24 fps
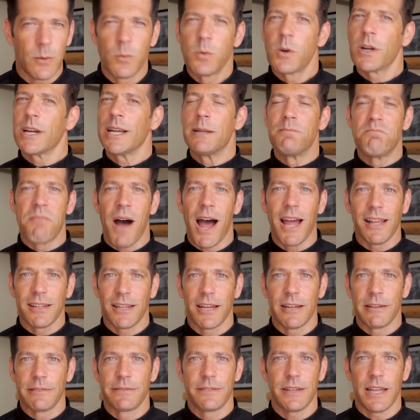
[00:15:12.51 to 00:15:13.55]
Where in my
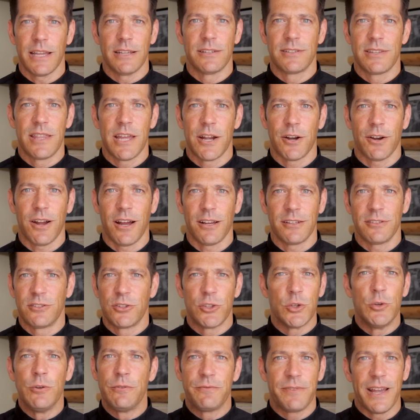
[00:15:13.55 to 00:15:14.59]
life is there a
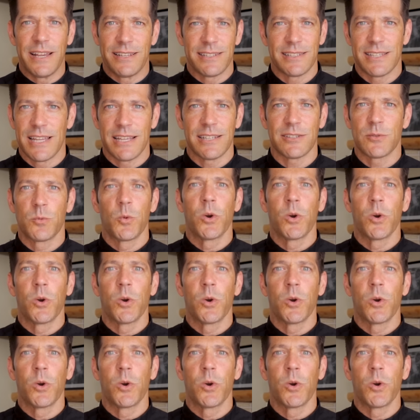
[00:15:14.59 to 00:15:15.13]
two-facedness?